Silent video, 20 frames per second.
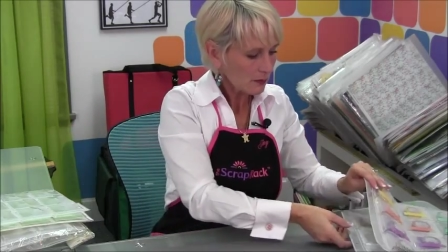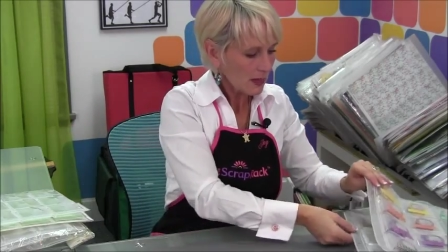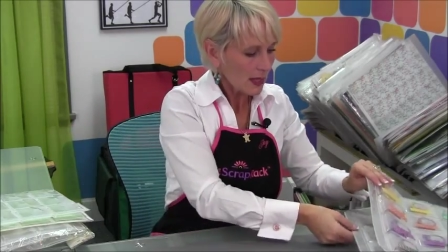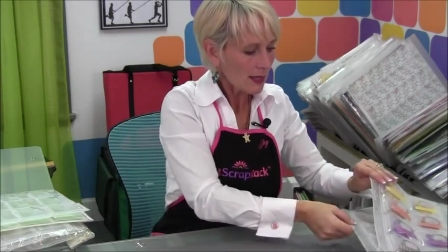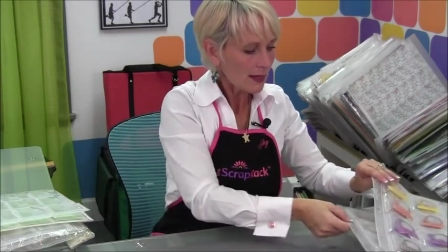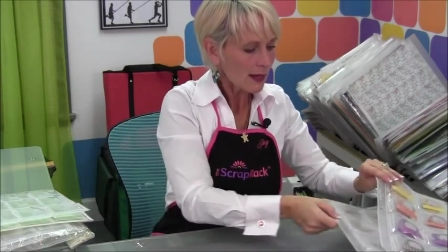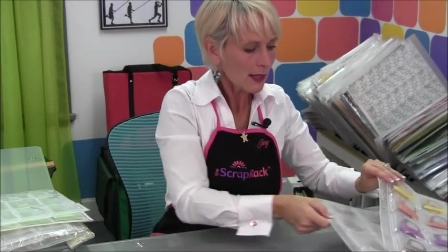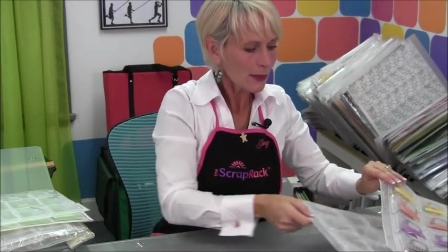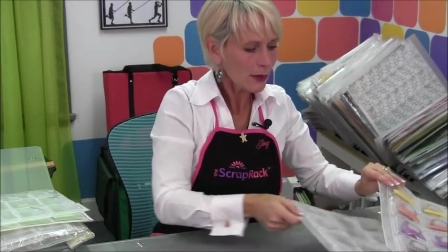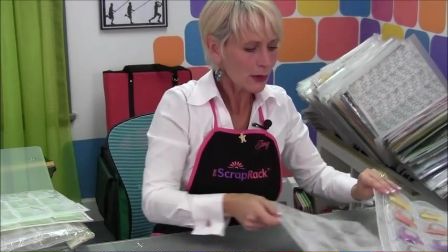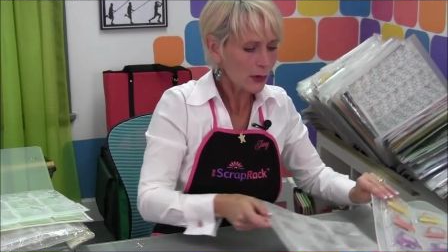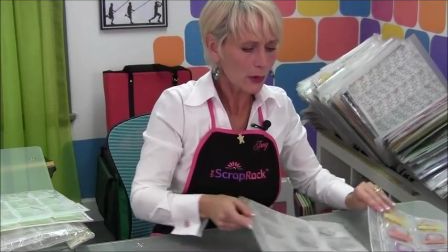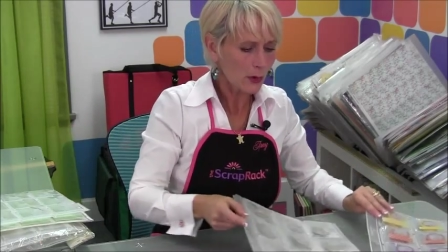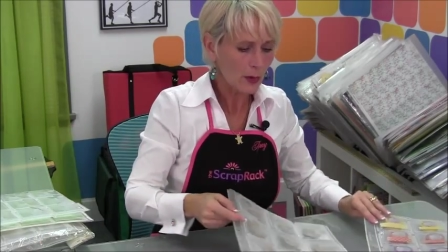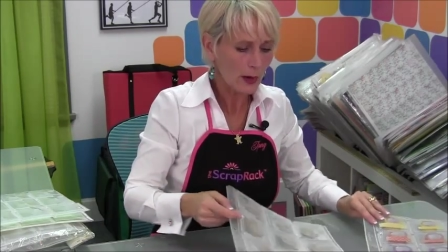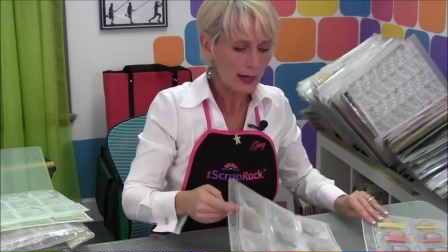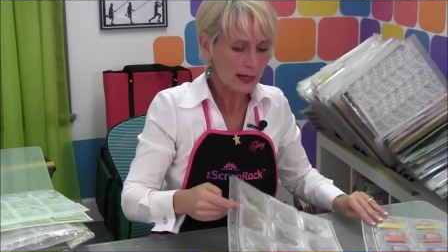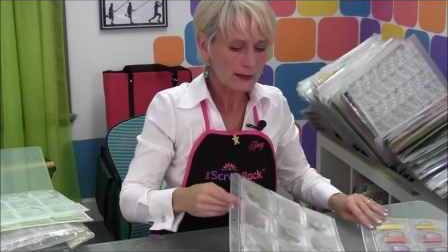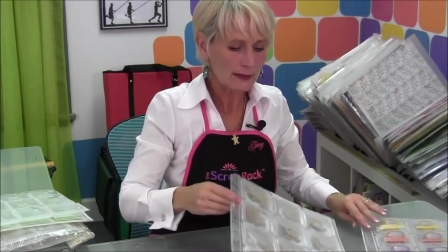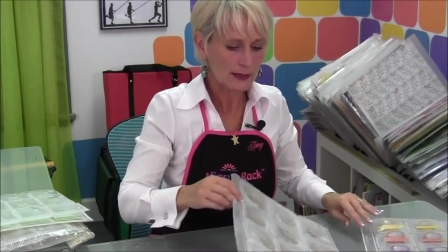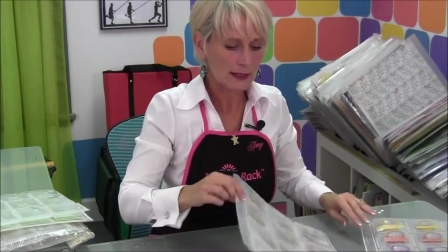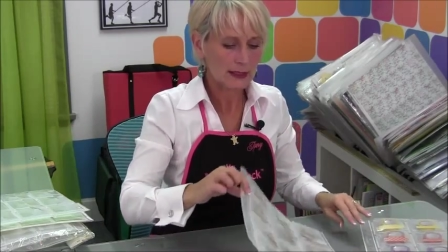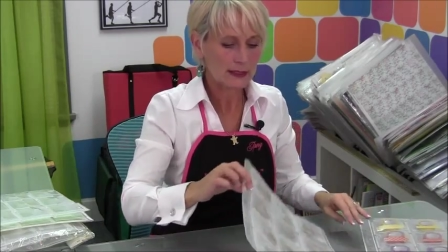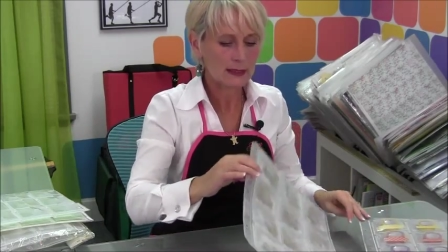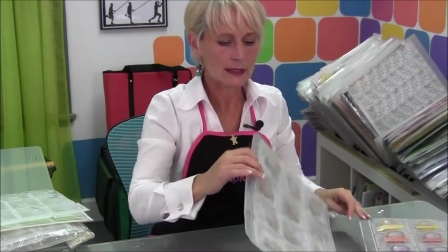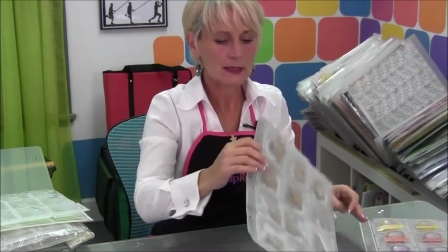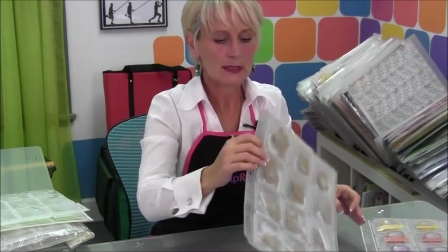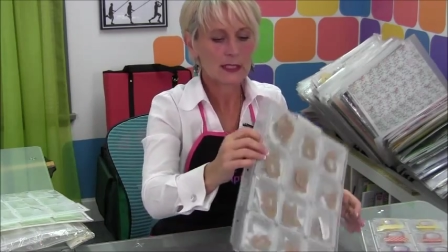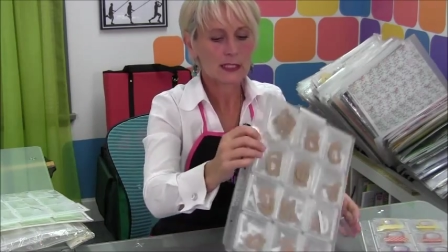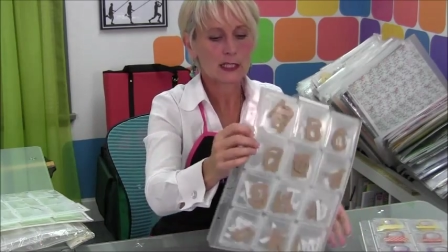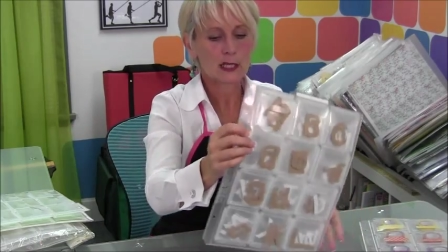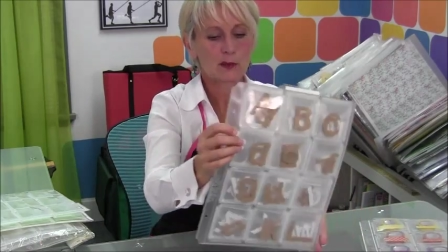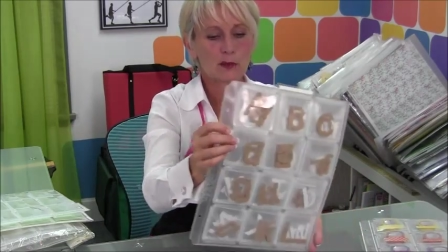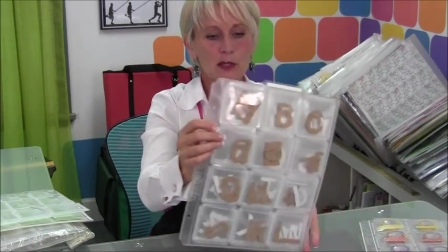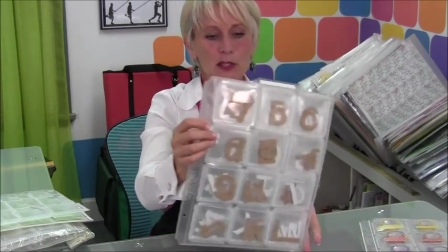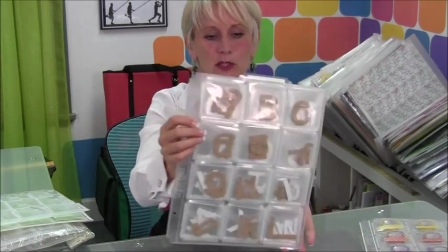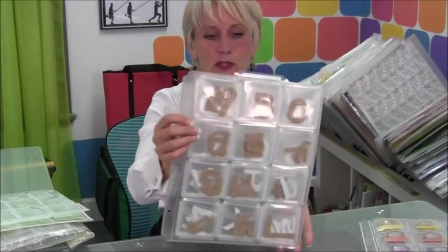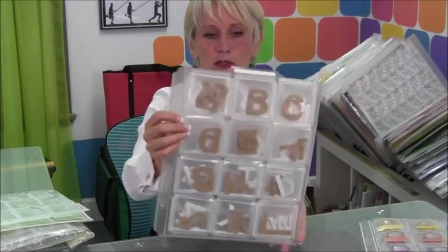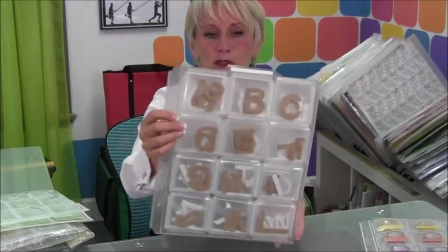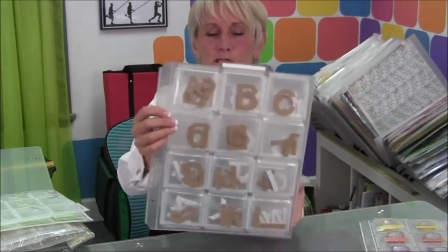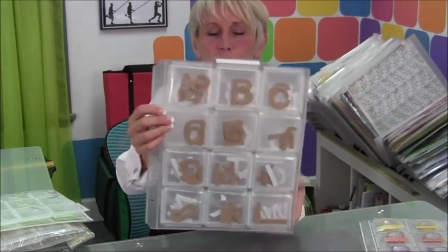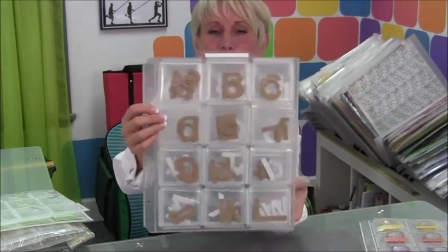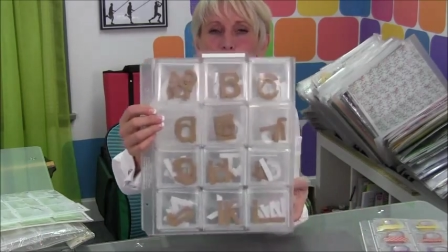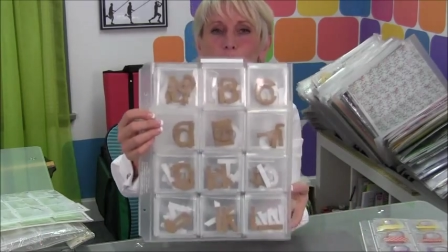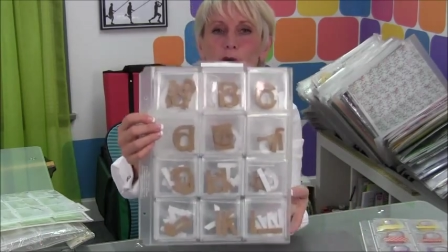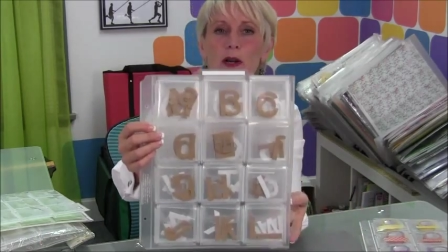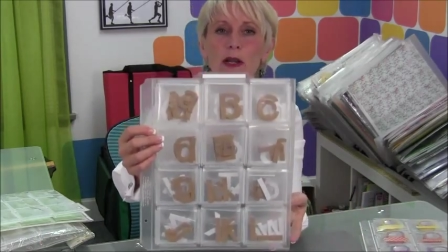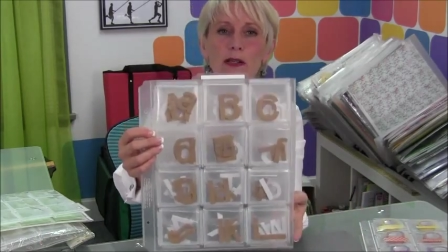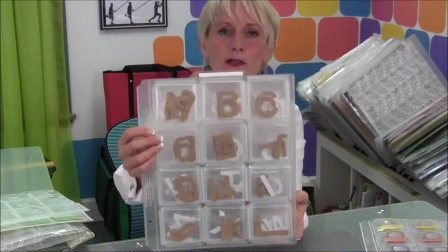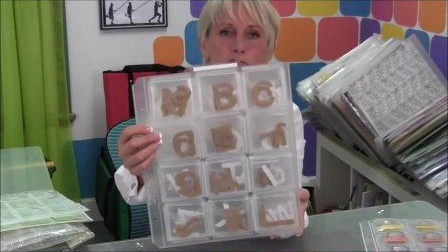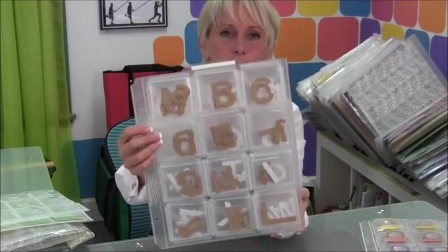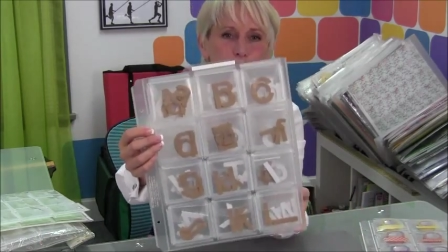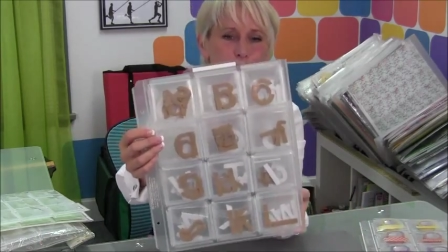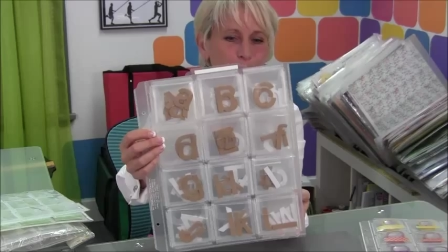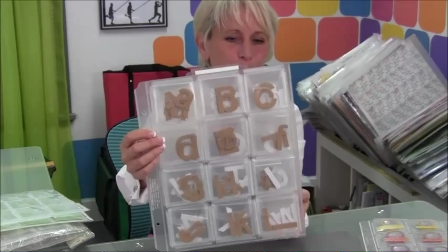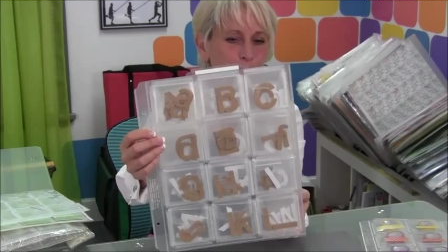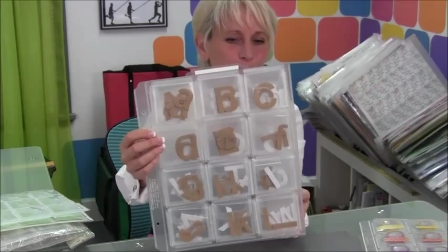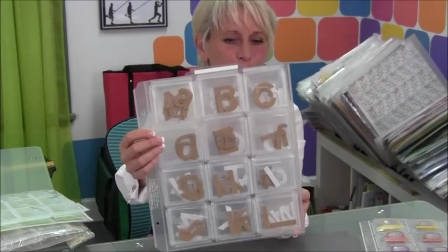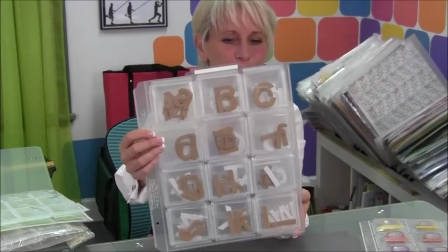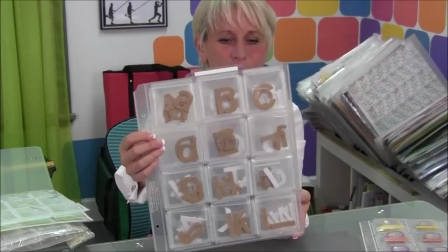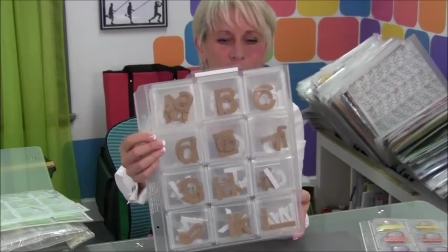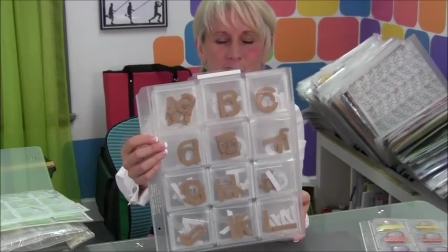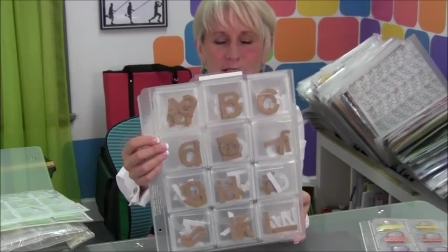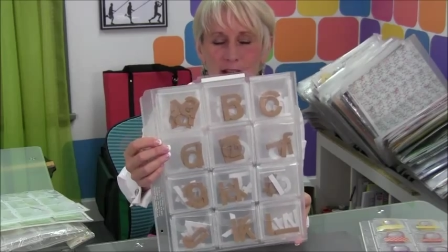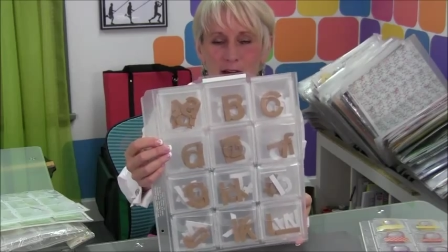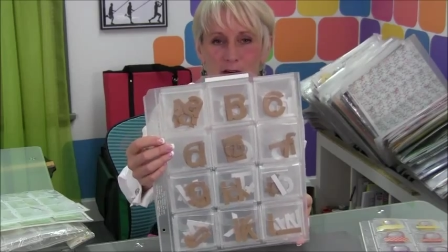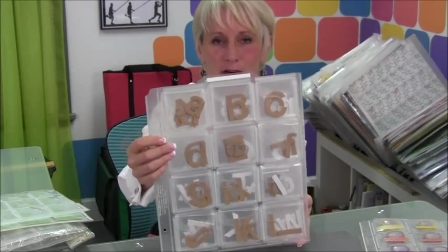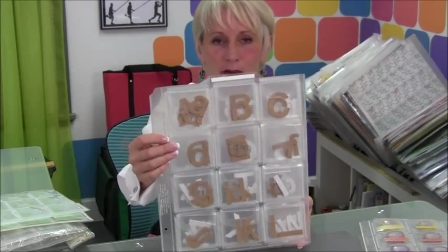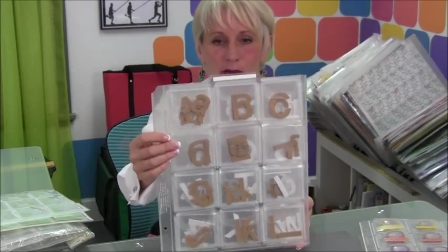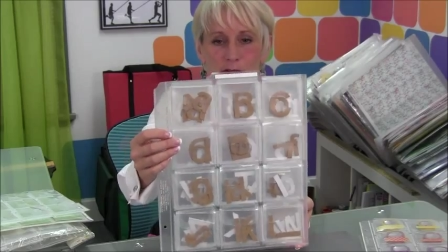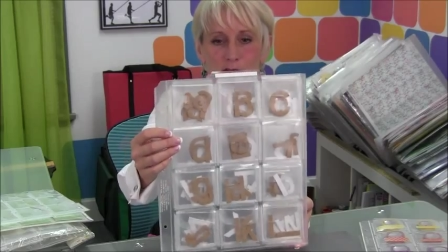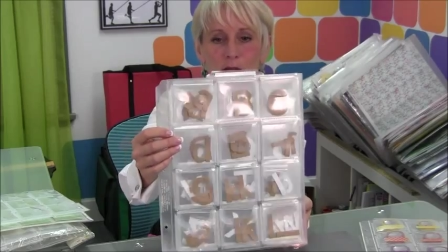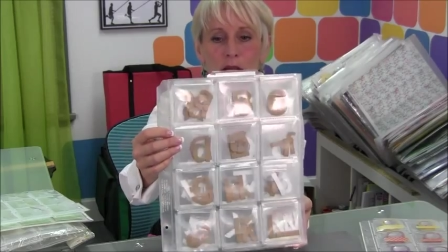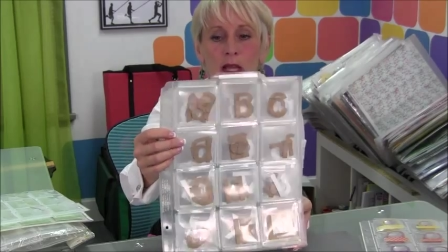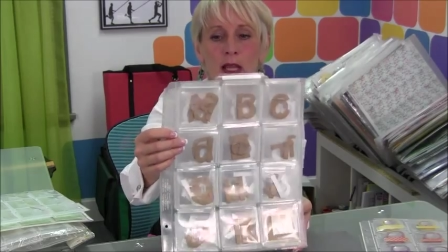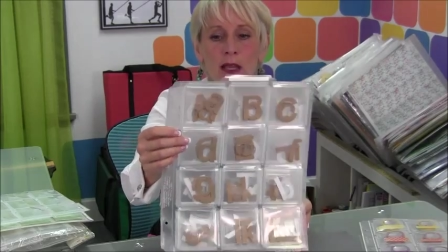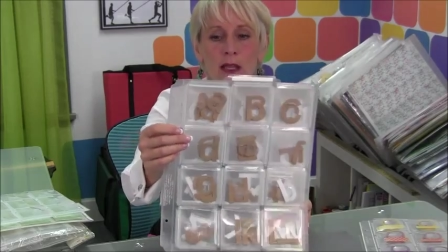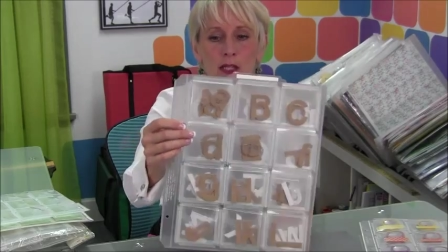Another great thing that this can be used for is chipboard letters.